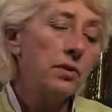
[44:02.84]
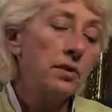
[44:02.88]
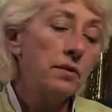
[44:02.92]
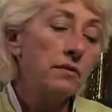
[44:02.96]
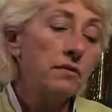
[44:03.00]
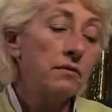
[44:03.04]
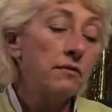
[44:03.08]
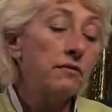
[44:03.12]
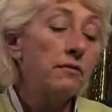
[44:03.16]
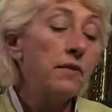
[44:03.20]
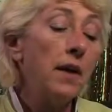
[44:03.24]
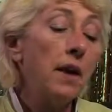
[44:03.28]
was
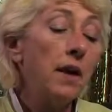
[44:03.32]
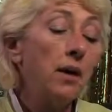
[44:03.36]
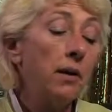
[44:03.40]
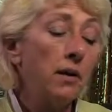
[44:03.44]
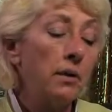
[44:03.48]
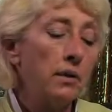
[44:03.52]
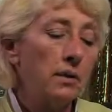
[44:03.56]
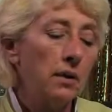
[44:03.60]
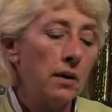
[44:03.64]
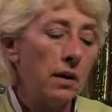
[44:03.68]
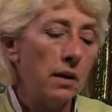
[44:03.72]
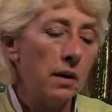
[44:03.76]
a
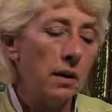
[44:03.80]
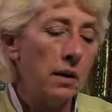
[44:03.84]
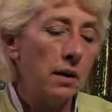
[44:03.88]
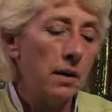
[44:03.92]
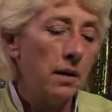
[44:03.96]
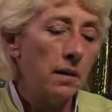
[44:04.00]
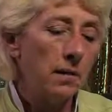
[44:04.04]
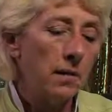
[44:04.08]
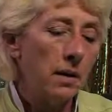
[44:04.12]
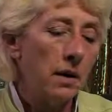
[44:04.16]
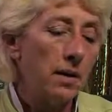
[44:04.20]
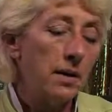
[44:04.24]
failed
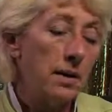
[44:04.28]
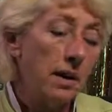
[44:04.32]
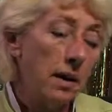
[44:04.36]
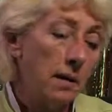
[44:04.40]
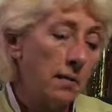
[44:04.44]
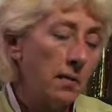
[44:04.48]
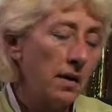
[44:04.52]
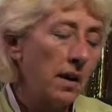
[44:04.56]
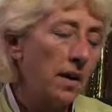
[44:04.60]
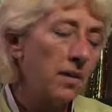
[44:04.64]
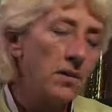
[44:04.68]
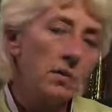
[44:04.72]

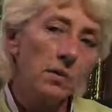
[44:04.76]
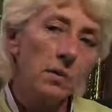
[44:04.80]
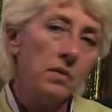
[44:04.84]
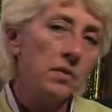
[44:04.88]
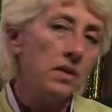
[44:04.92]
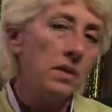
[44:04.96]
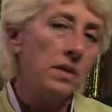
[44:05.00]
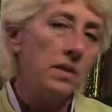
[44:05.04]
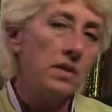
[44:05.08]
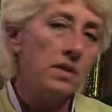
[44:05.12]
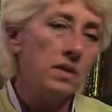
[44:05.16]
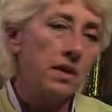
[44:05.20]
attempt, as
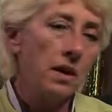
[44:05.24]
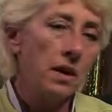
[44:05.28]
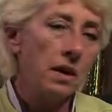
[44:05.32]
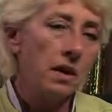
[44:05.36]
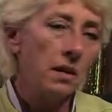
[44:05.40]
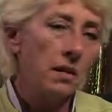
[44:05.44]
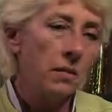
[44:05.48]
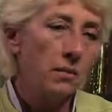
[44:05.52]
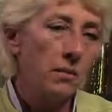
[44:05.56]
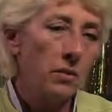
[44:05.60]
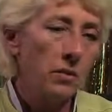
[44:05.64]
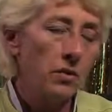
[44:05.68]
was the
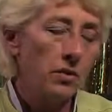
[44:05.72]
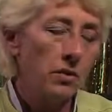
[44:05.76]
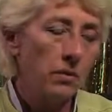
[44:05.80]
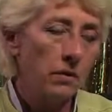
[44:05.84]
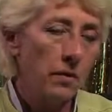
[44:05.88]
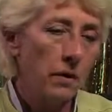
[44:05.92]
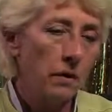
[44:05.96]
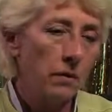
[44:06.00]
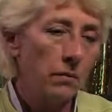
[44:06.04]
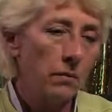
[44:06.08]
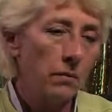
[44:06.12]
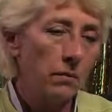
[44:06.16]
entire
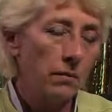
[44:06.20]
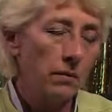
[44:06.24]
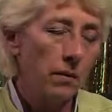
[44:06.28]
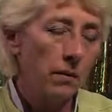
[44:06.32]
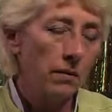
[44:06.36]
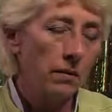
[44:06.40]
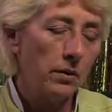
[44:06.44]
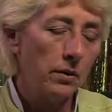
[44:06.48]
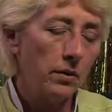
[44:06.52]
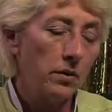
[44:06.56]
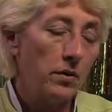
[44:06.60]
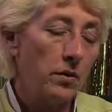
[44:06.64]
Bolshevik
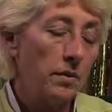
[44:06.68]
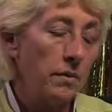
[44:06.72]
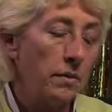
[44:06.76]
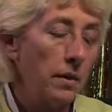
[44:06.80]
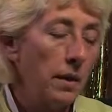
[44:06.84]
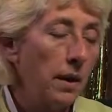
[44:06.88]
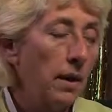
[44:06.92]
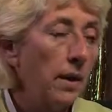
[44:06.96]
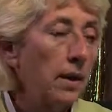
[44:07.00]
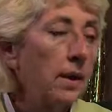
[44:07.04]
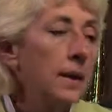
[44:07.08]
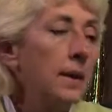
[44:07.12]
revolution.
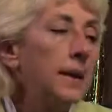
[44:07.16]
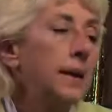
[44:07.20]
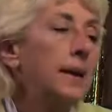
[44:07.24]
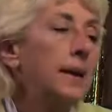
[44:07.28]
But